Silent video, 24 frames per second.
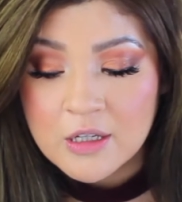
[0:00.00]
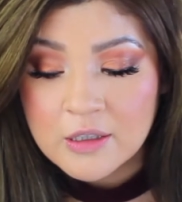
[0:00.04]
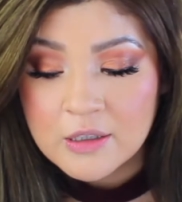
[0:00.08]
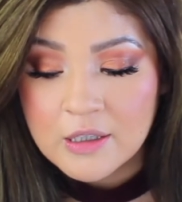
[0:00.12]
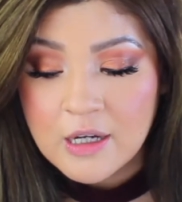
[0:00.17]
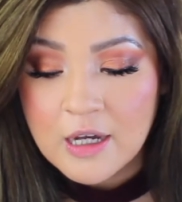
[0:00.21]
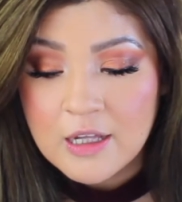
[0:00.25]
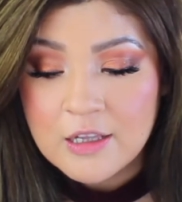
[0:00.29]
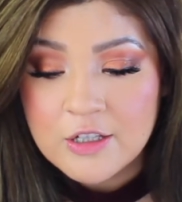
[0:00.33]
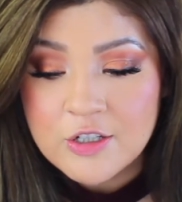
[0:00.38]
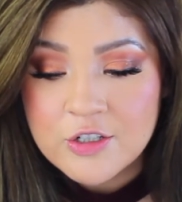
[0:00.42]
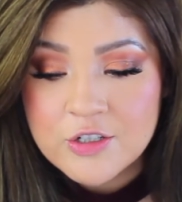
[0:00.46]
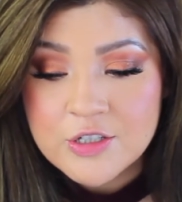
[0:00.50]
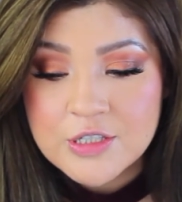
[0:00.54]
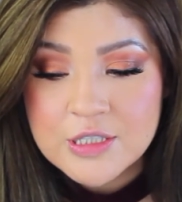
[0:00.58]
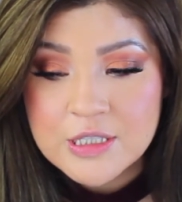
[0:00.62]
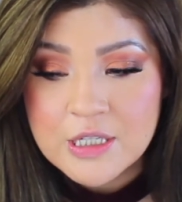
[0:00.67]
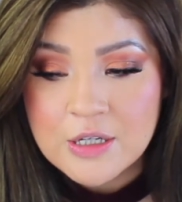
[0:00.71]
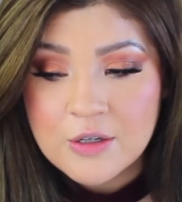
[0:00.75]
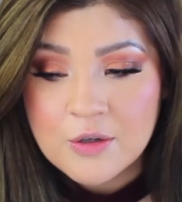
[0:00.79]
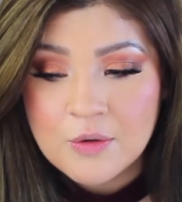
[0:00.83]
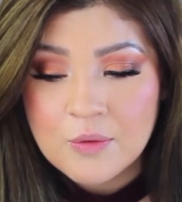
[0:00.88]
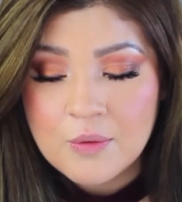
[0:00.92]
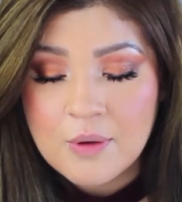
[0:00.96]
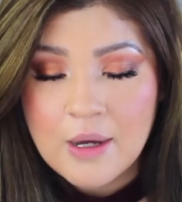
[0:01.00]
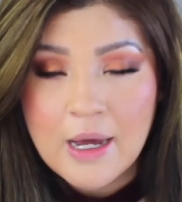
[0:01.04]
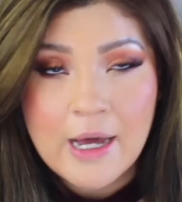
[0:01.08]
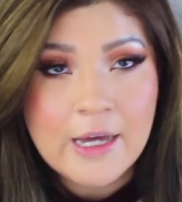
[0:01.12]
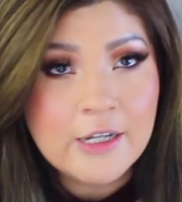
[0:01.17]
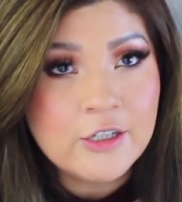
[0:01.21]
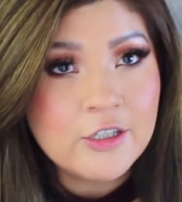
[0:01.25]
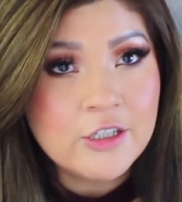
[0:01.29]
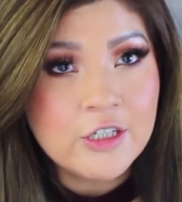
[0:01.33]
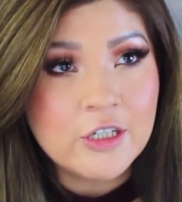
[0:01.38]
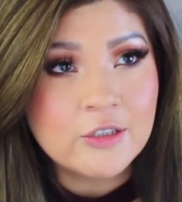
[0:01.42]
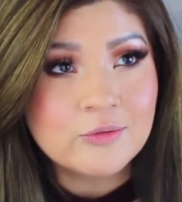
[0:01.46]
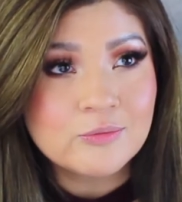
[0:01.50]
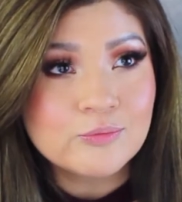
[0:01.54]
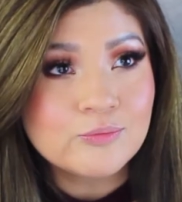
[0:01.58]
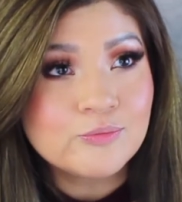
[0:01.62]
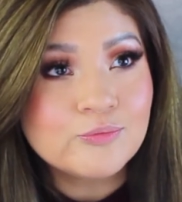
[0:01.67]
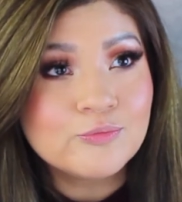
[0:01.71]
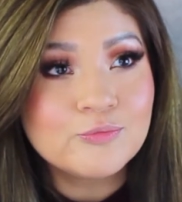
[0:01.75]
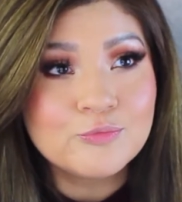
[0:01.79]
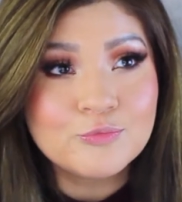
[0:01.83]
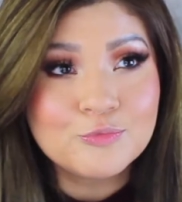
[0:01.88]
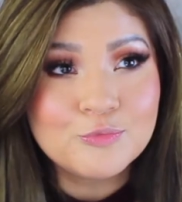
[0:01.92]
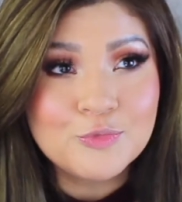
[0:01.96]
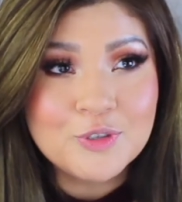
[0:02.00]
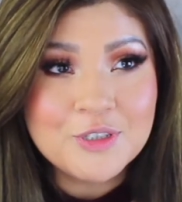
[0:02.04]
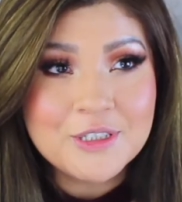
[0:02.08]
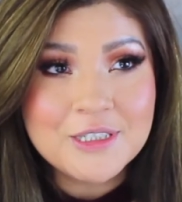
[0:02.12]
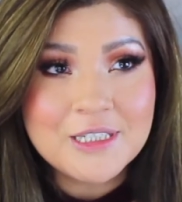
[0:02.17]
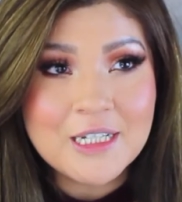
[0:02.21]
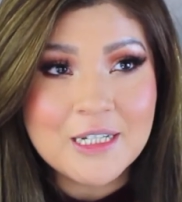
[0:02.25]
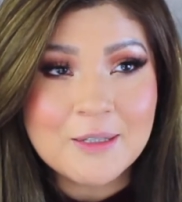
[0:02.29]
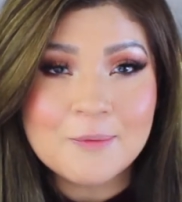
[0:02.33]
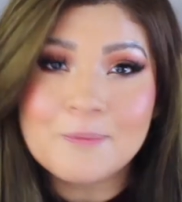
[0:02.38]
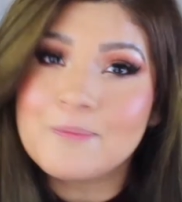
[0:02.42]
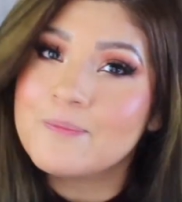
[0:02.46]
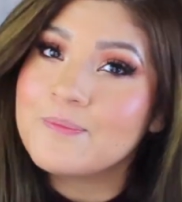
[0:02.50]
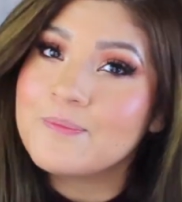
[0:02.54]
color. So I don't know, we'll see.